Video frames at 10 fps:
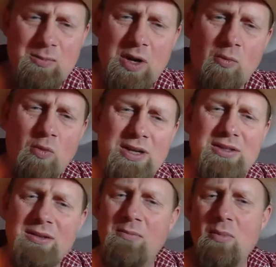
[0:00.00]
But
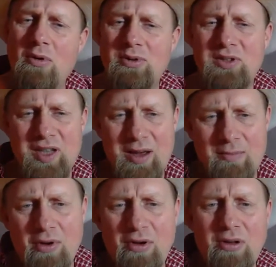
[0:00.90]
what's the most
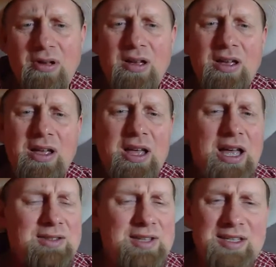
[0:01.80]
simple,
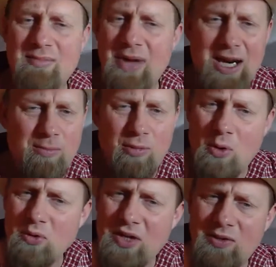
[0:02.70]
systematic
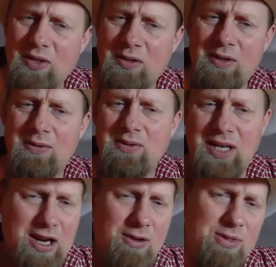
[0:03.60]
process that you've
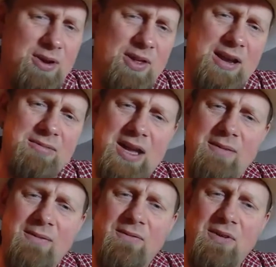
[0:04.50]
seen out there
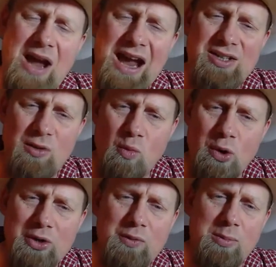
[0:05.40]
that actually
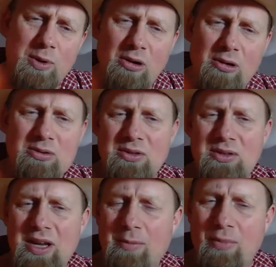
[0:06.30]
works for producers
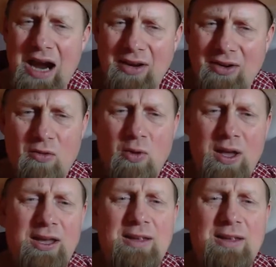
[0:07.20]
in a practical way?